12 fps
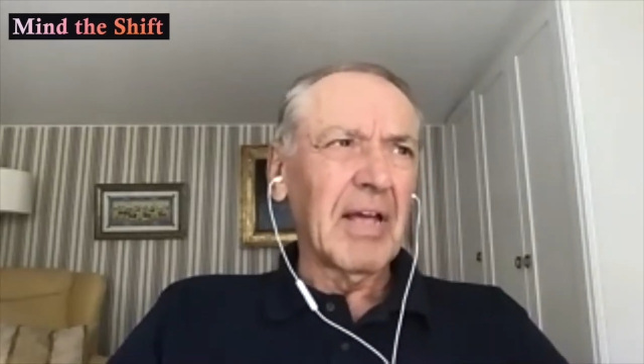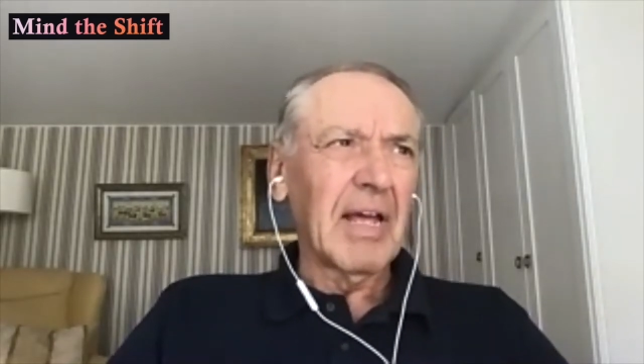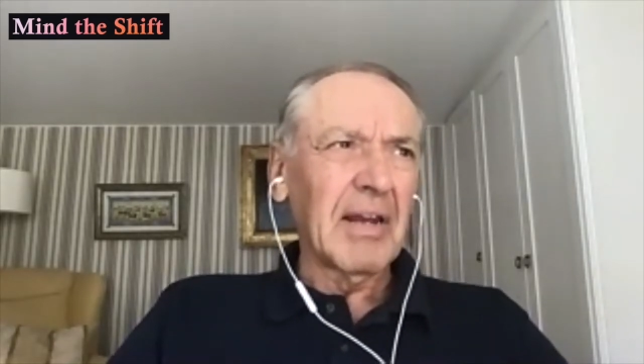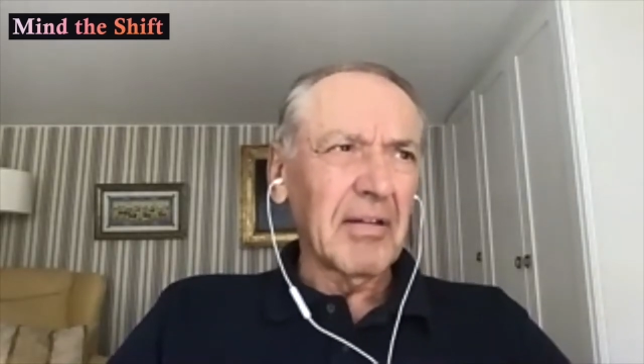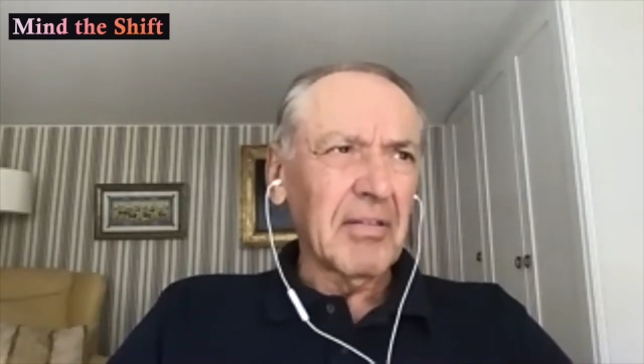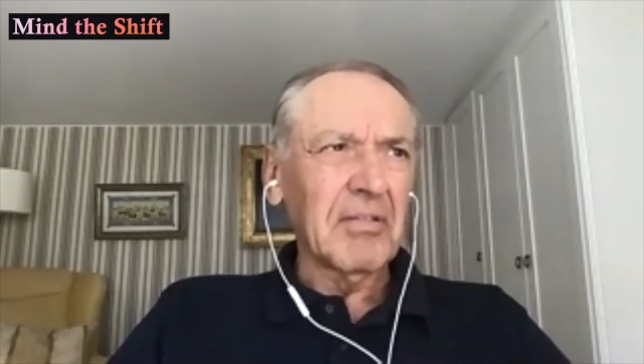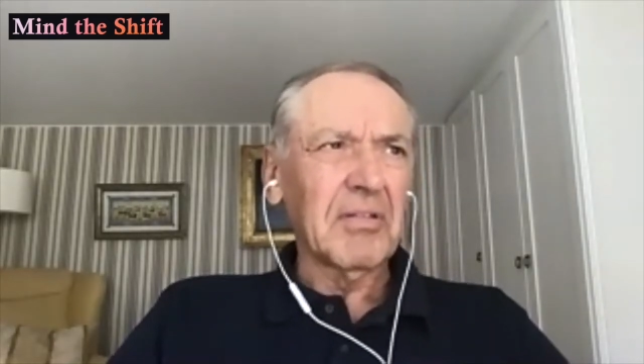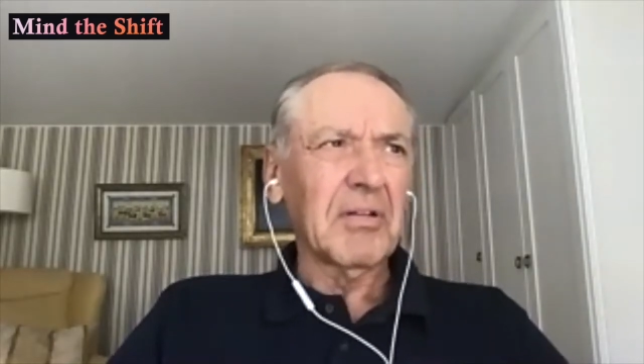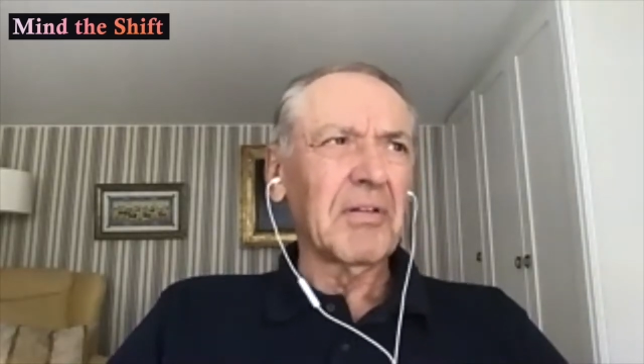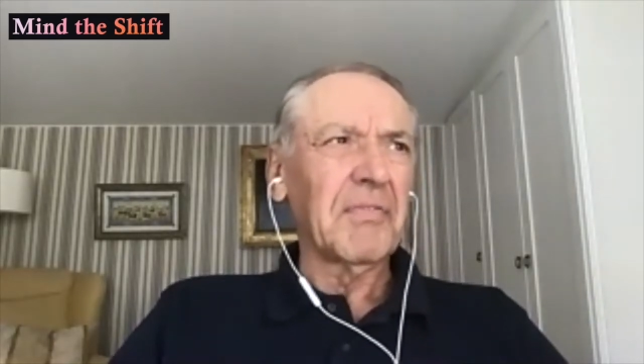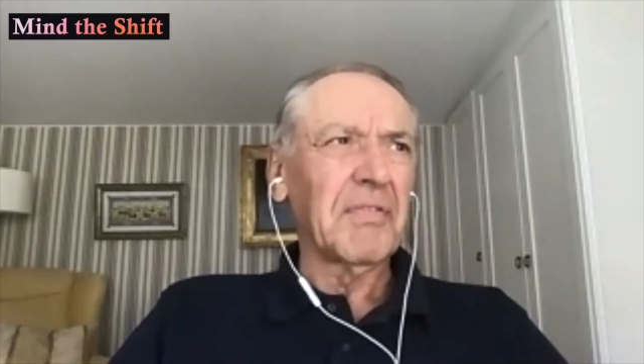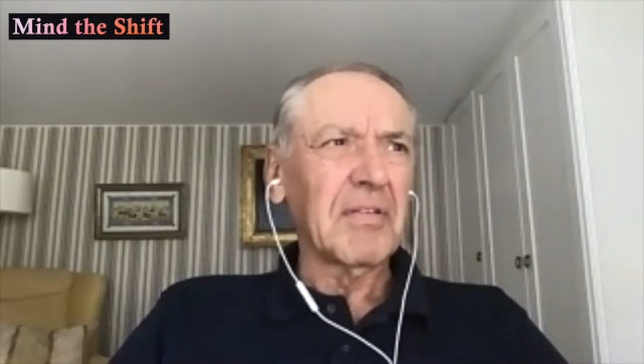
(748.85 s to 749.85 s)
under the
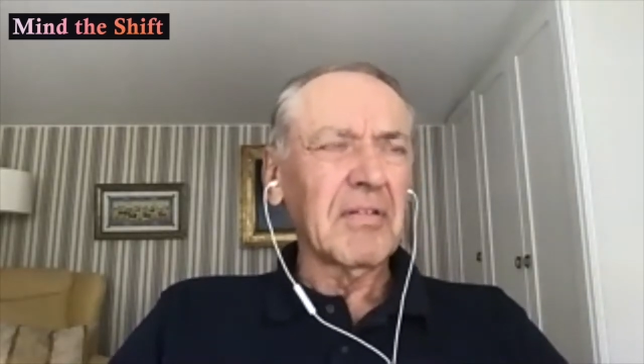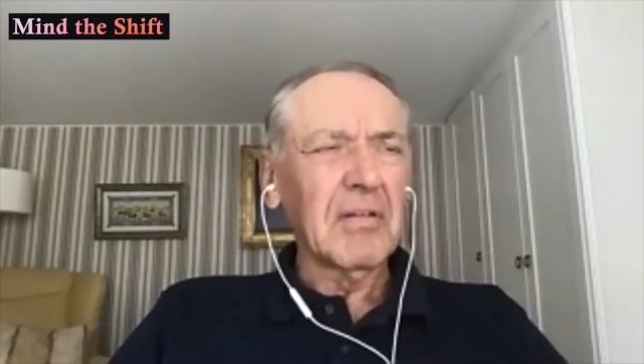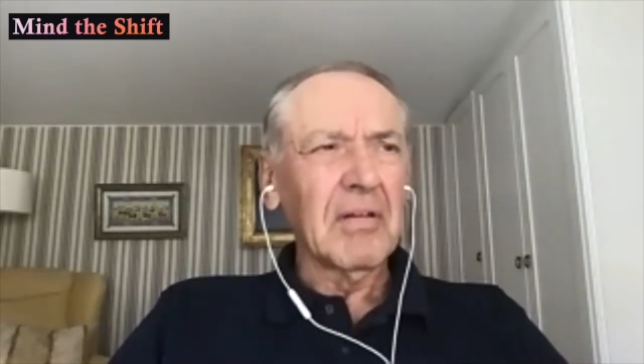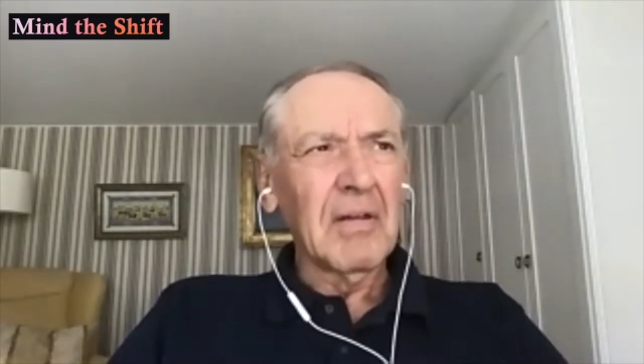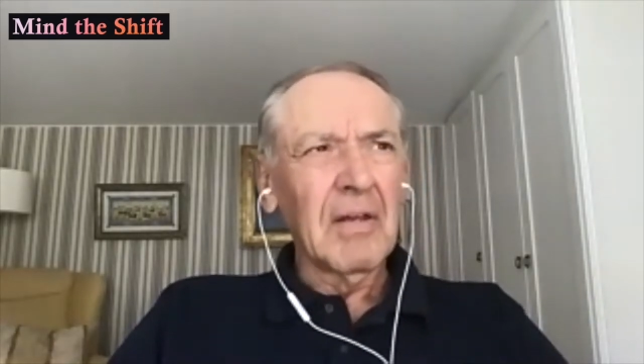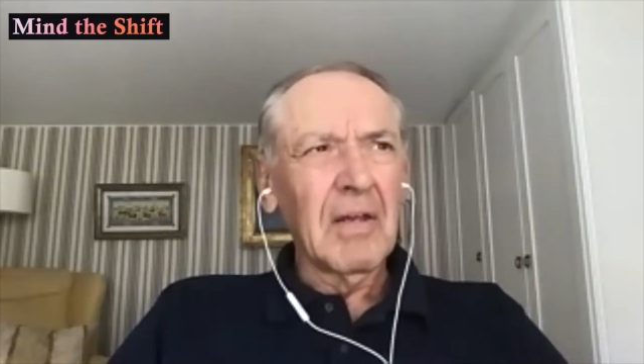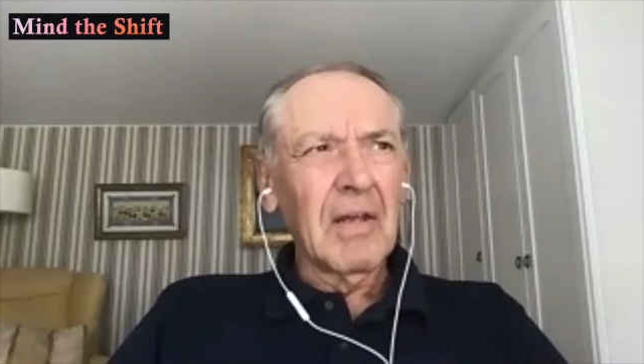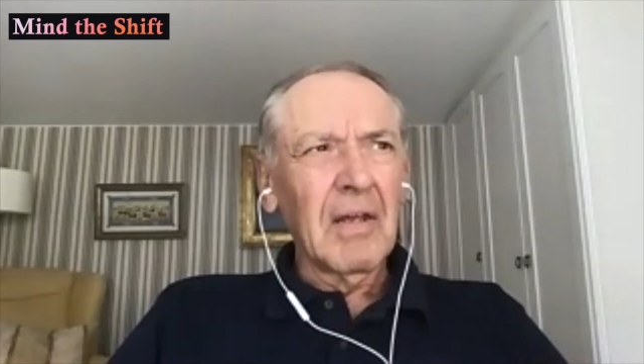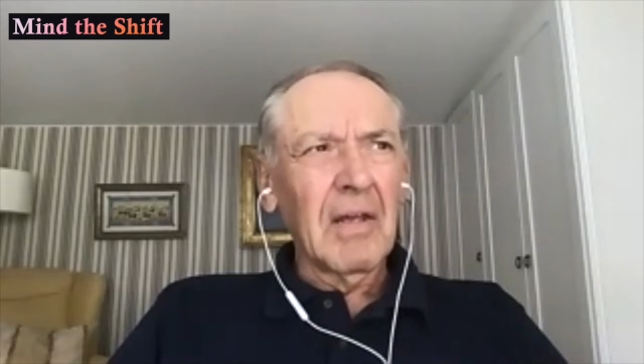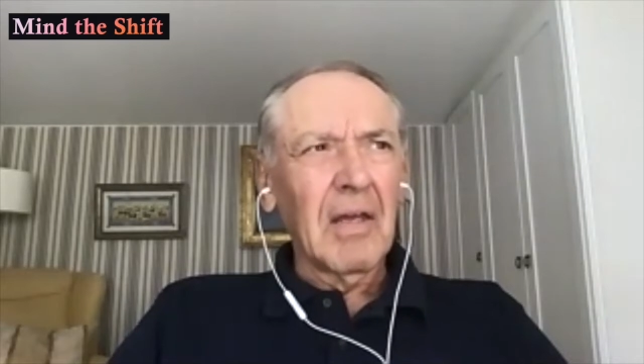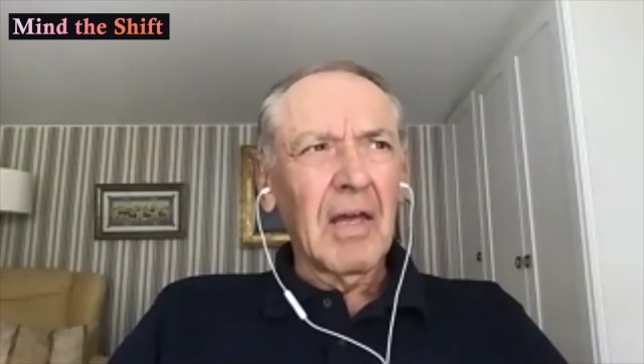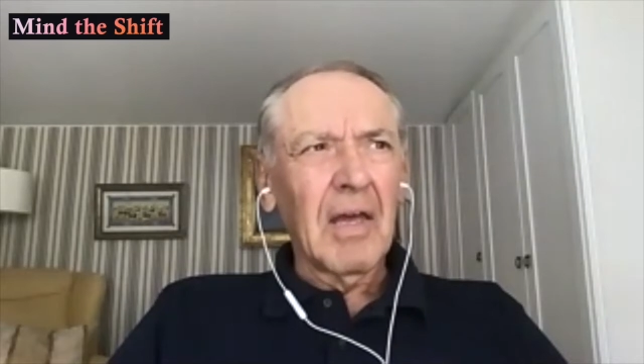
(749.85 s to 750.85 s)
surface,
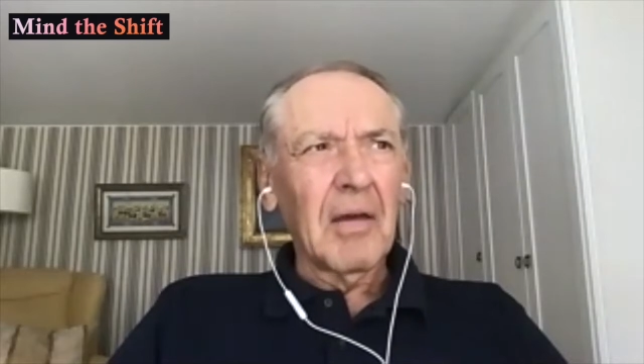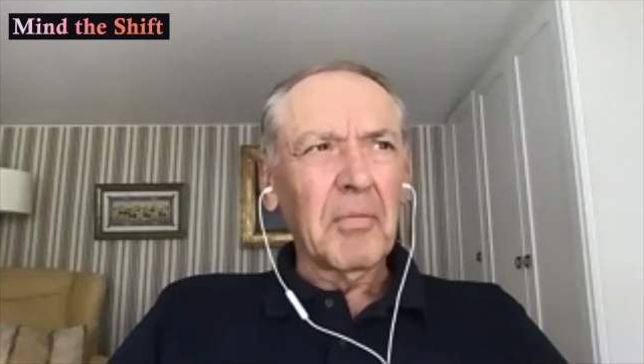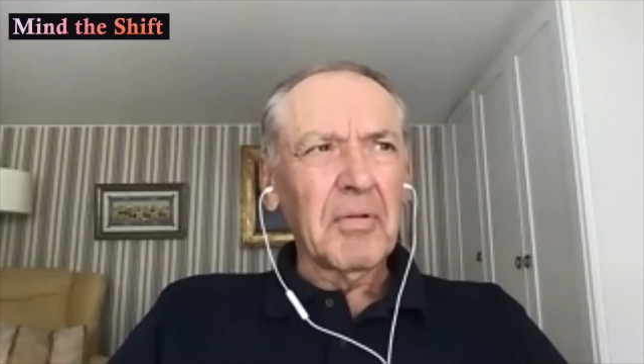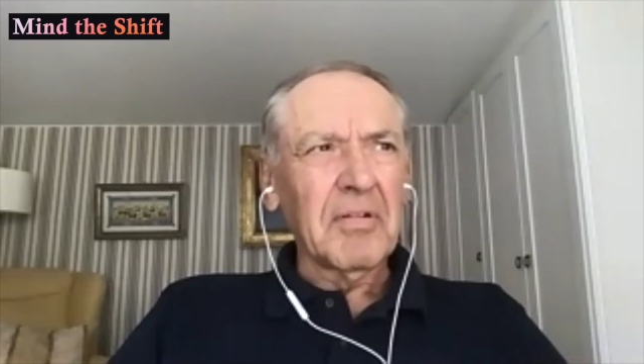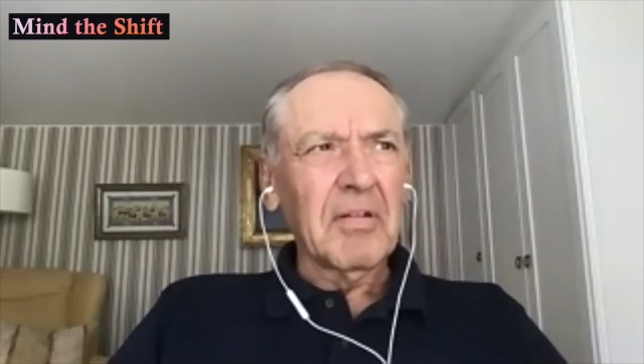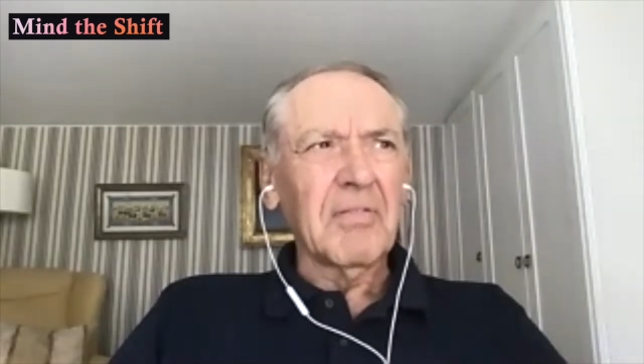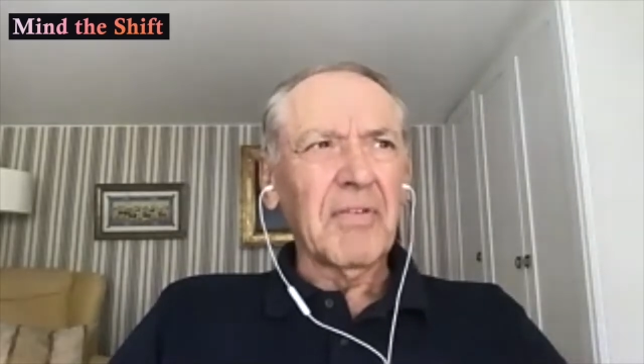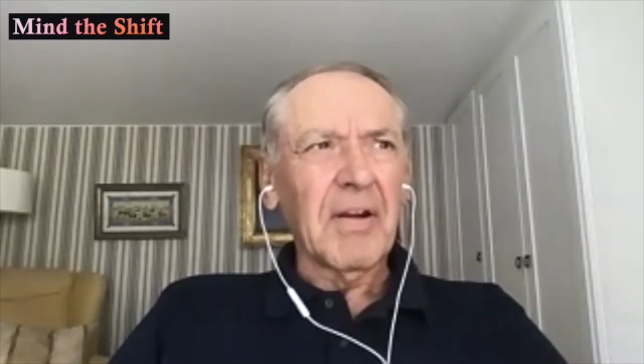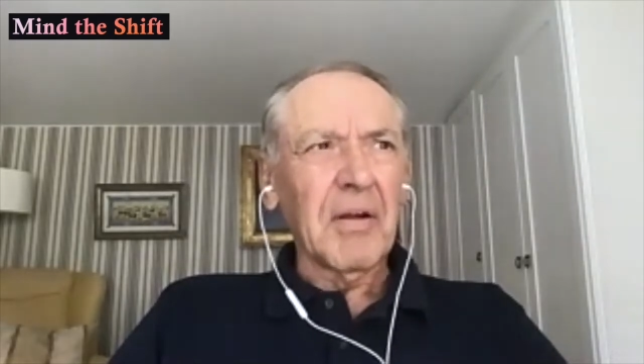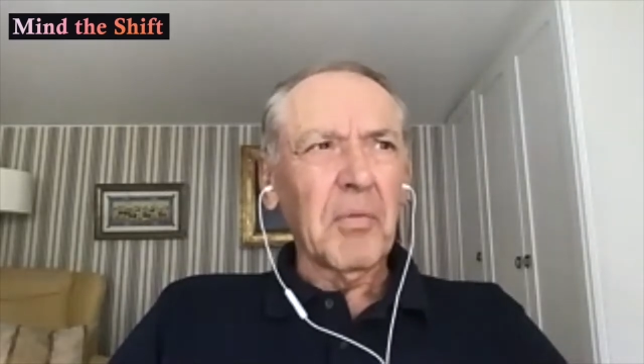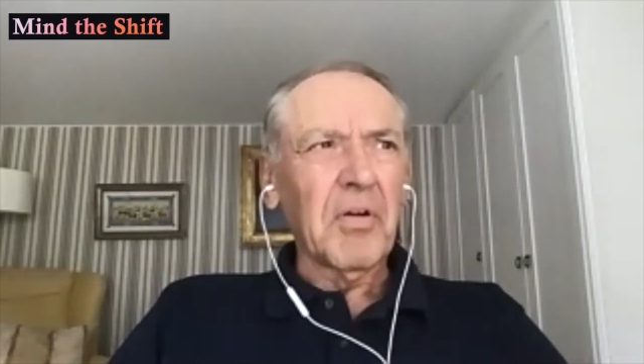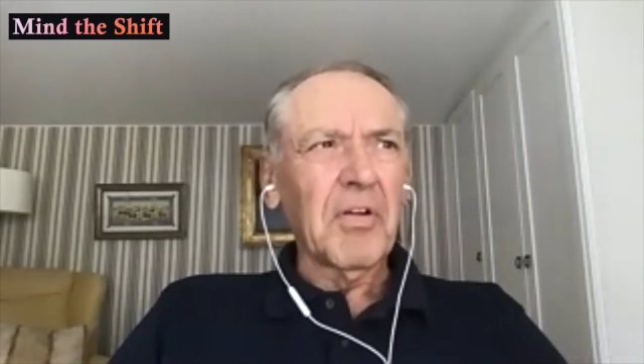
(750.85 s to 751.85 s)
which is
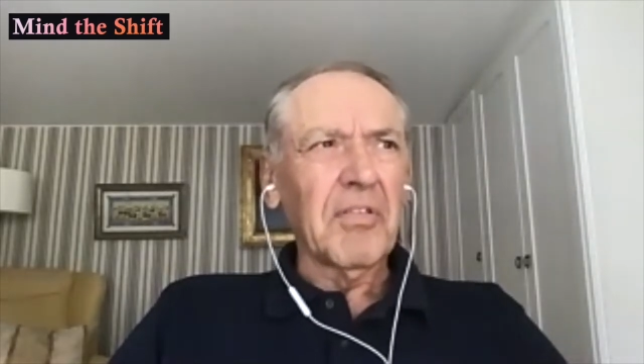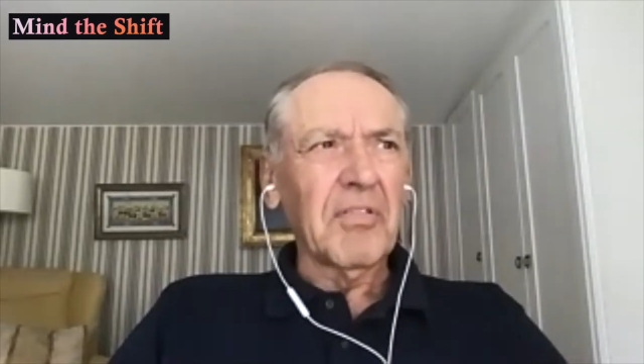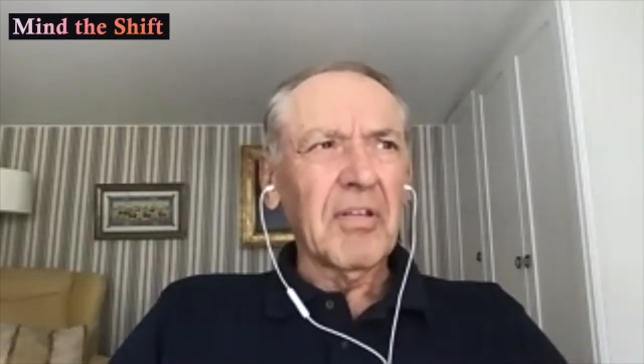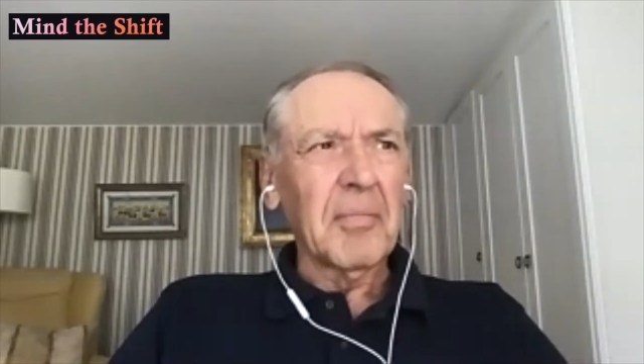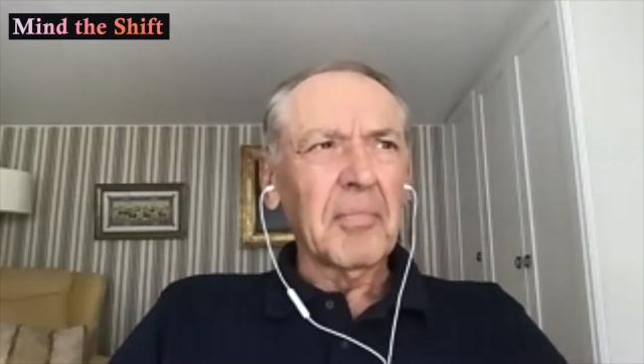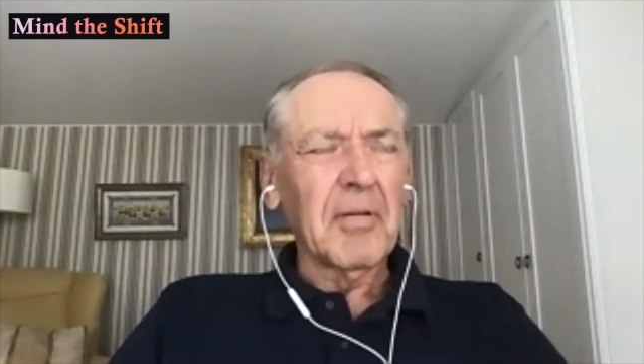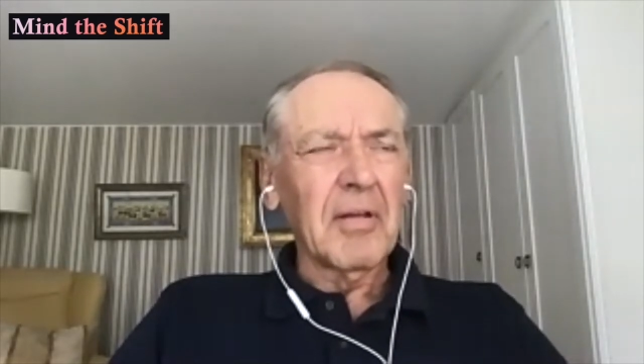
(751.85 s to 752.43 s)
very worrisome.